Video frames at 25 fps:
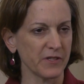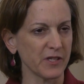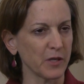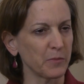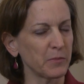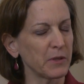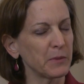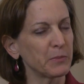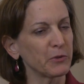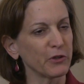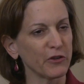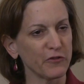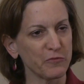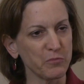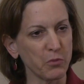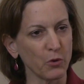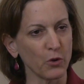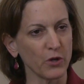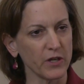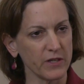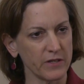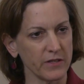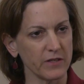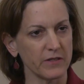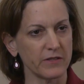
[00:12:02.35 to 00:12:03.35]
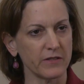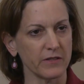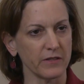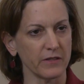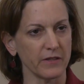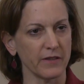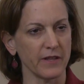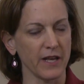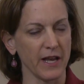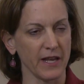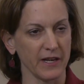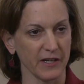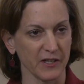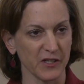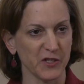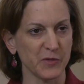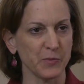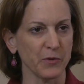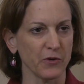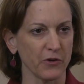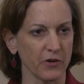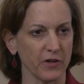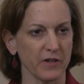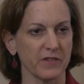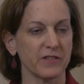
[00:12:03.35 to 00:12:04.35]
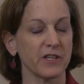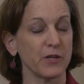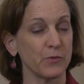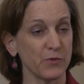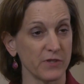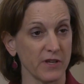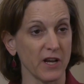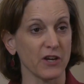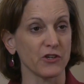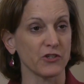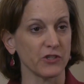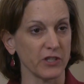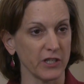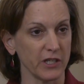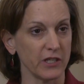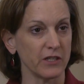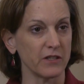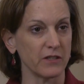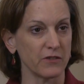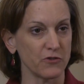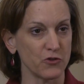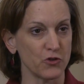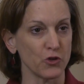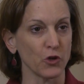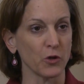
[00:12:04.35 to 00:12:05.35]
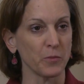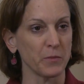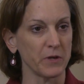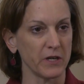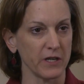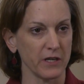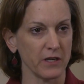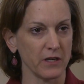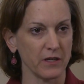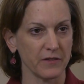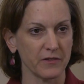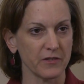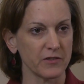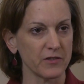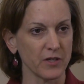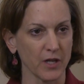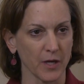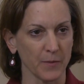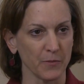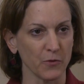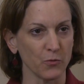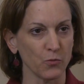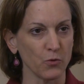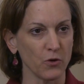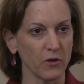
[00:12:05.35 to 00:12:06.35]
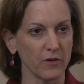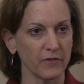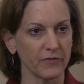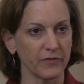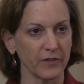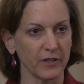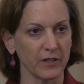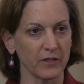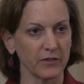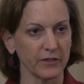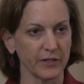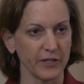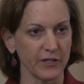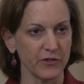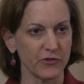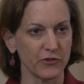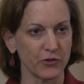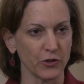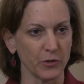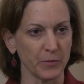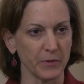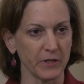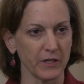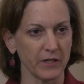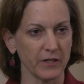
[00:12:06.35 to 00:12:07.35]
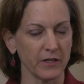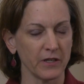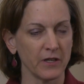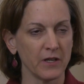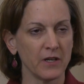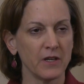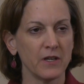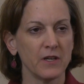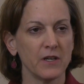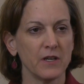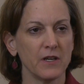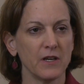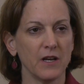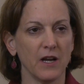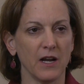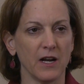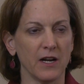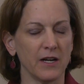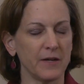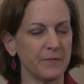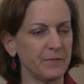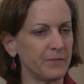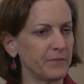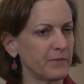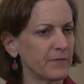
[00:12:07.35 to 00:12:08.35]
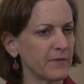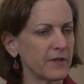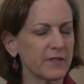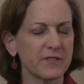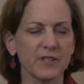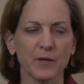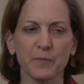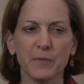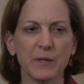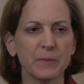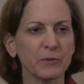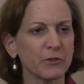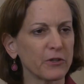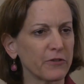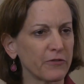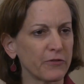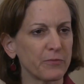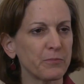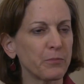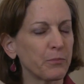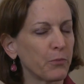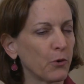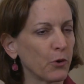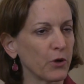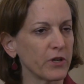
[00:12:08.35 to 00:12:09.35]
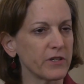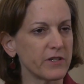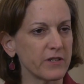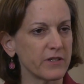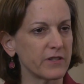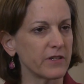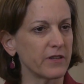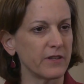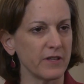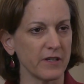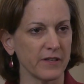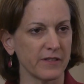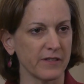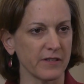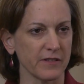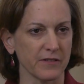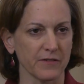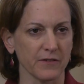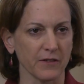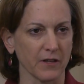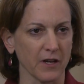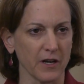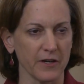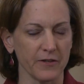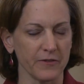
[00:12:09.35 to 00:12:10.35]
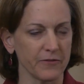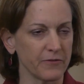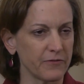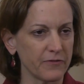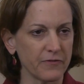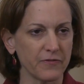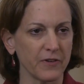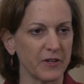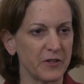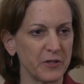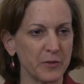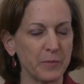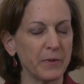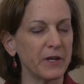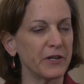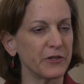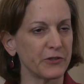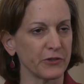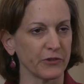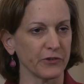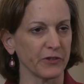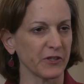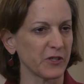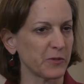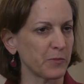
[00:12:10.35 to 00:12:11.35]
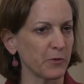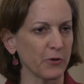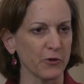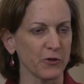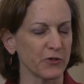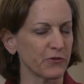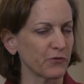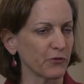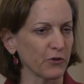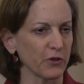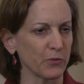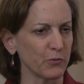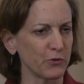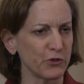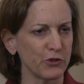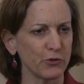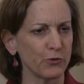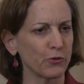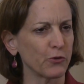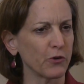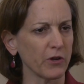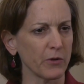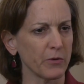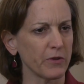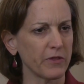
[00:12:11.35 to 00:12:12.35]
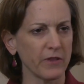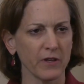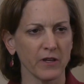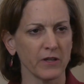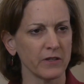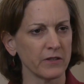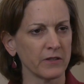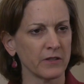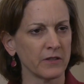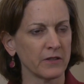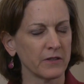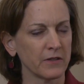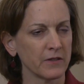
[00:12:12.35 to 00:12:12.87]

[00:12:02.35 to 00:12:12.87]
Some people have pointed to that experience. He was actually in Germany at the time the wall fell, in East Germany. Some people have pointed to this as a kind of fundamental experience for him. Would you agree with that?